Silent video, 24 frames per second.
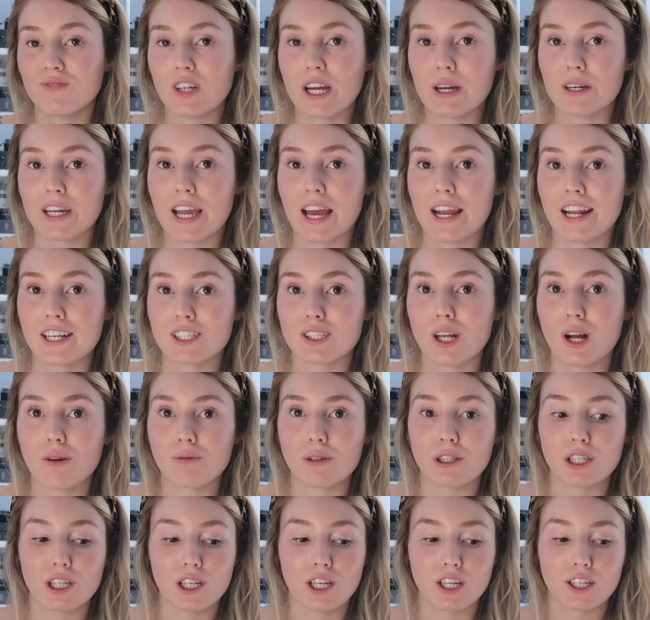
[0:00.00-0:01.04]
again, it's not
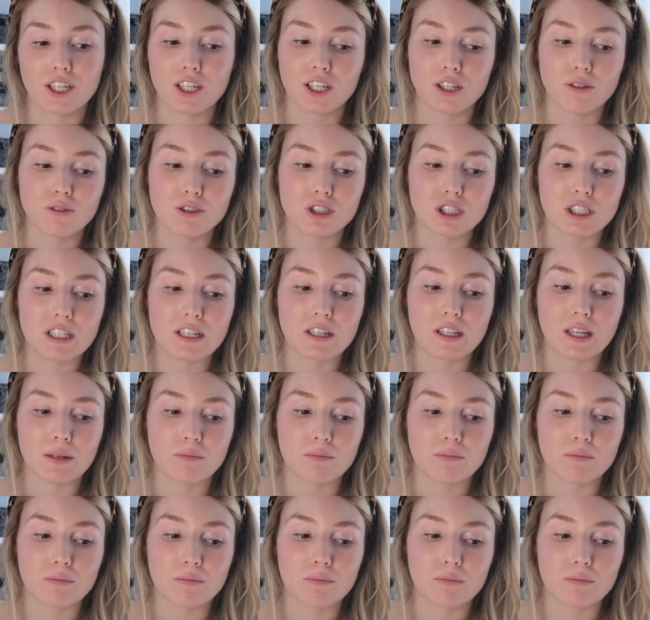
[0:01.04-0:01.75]
really a huge deal.